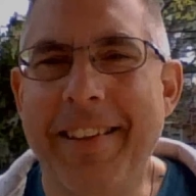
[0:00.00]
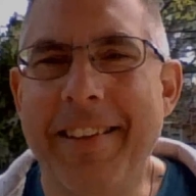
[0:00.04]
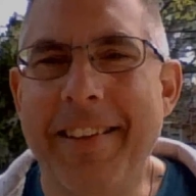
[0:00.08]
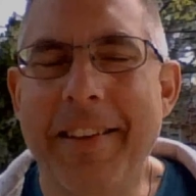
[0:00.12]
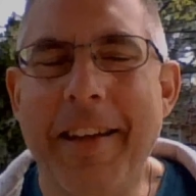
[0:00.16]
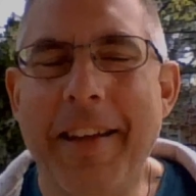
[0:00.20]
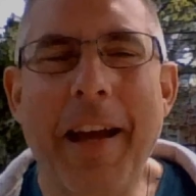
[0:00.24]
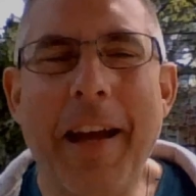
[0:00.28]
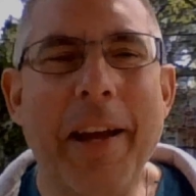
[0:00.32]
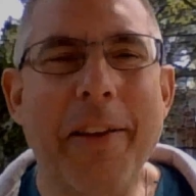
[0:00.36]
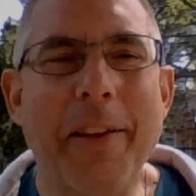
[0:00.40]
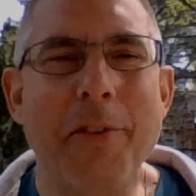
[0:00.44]

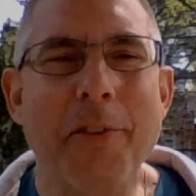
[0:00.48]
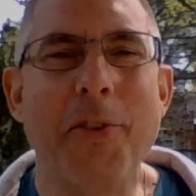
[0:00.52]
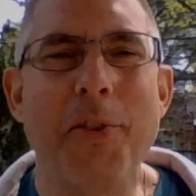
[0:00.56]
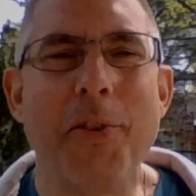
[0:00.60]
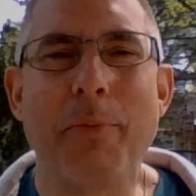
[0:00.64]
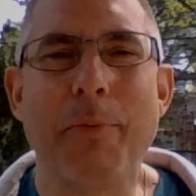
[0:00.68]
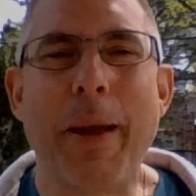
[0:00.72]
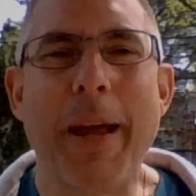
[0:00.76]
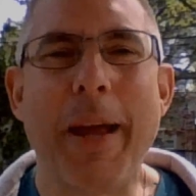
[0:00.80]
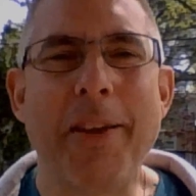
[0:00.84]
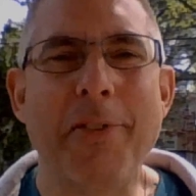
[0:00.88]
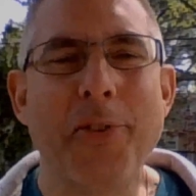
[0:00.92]
Hi, this
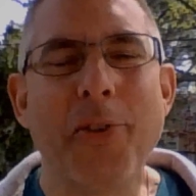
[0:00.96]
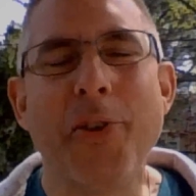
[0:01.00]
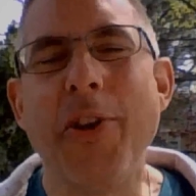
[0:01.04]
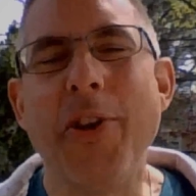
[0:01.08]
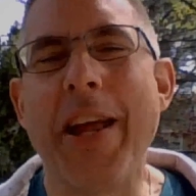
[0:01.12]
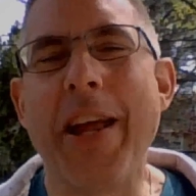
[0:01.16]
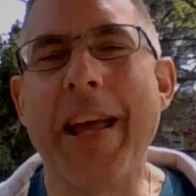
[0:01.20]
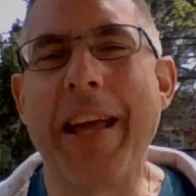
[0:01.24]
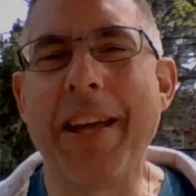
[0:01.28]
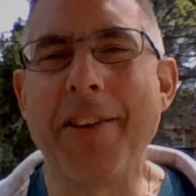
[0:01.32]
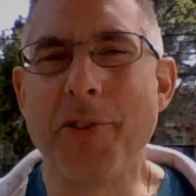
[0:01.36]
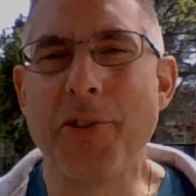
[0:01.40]
is Pastor
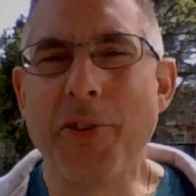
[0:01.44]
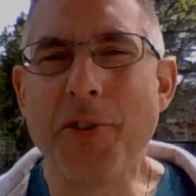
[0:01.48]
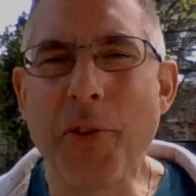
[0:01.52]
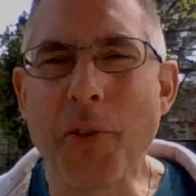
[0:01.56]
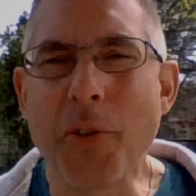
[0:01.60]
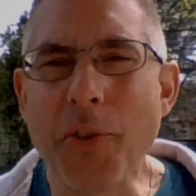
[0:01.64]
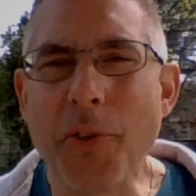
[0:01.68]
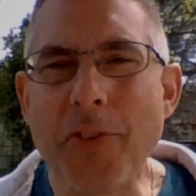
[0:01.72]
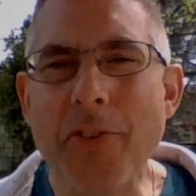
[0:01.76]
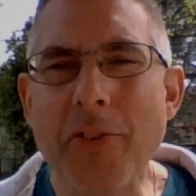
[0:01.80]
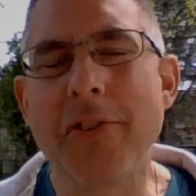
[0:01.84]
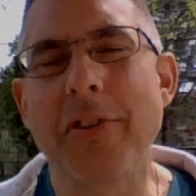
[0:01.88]
Dan
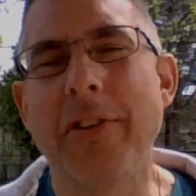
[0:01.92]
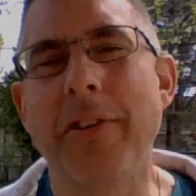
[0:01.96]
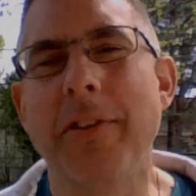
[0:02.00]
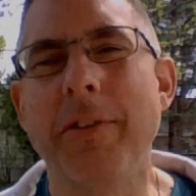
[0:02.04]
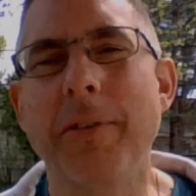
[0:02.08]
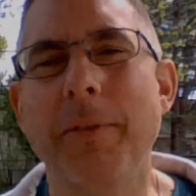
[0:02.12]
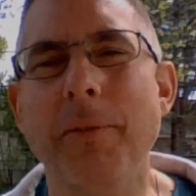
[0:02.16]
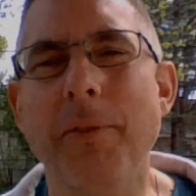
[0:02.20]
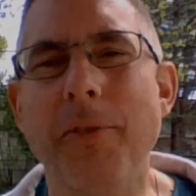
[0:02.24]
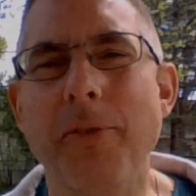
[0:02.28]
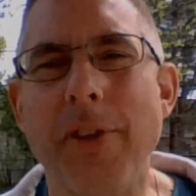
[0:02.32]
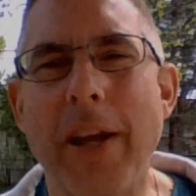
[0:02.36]
Schultz,
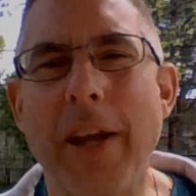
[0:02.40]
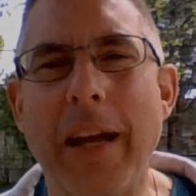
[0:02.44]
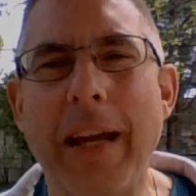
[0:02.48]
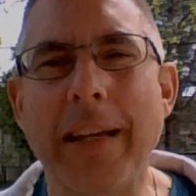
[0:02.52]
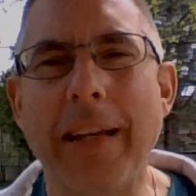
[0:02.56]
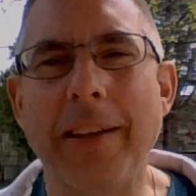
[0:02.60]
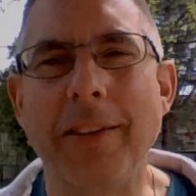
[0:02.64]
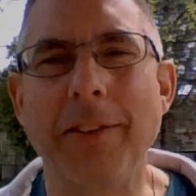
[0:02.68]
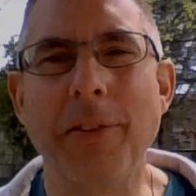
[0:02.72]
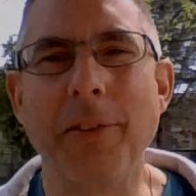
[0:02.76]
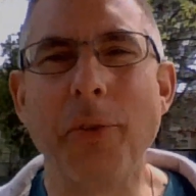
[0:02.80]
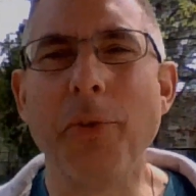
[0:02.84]

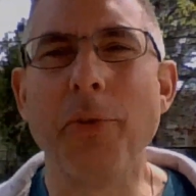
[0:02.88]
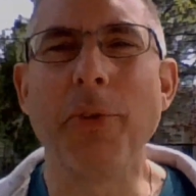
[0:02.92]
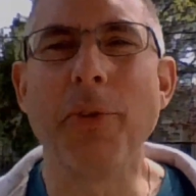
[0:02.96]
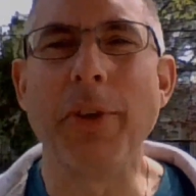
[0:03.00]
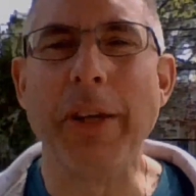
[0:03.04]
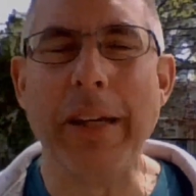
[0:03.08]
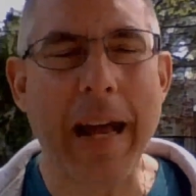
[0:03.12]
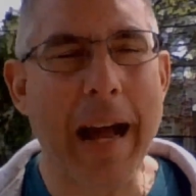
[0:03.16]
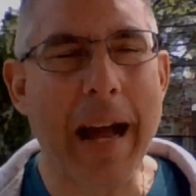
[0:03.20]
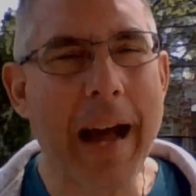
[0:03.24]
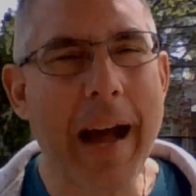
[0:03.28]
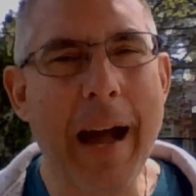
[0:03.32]
Zion
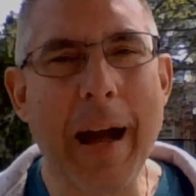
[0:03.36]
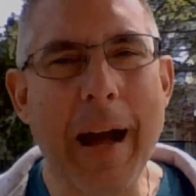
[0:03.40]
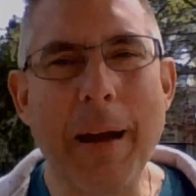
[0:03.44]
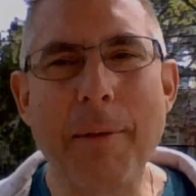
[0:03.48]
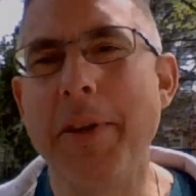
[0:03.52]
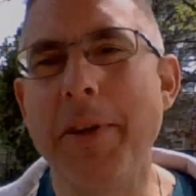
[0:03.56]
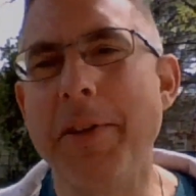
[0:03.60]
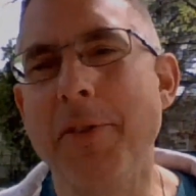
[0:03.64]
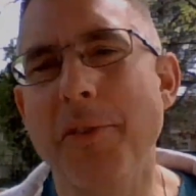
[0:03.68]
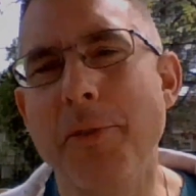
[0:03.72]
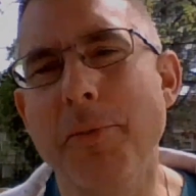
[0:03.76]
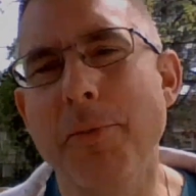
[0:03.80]
Lutheran,
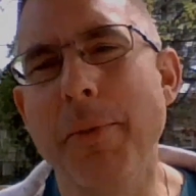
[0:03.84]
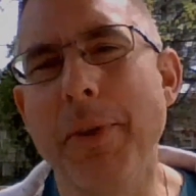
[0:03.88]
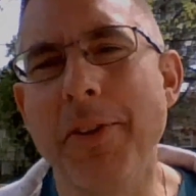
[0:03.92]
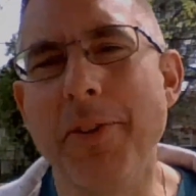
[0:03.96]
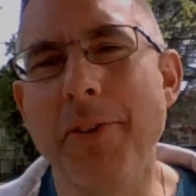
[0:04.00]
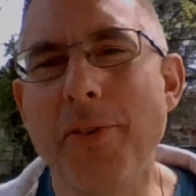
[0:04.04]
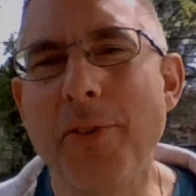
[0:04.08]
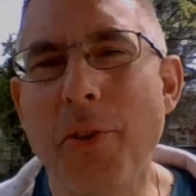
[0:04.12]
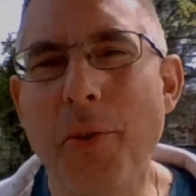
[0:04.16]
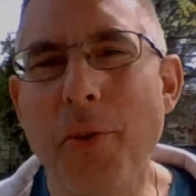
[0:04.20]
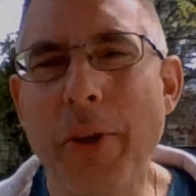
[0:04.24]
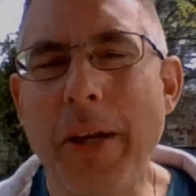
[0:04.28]
Hopkins,
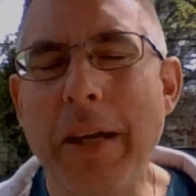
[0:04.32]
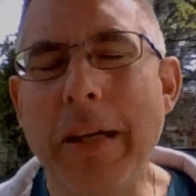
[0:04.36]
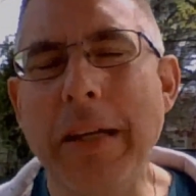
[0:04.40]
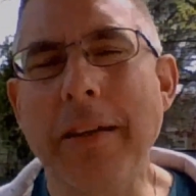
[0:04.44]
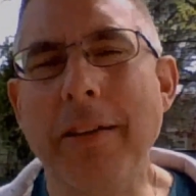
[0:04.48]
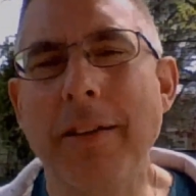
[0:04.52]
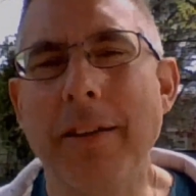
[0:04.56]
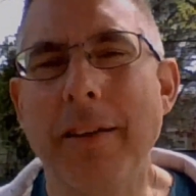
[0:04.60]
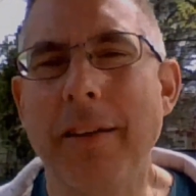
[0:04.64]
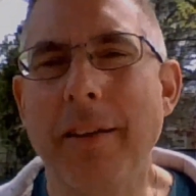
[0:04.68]
Minnesota.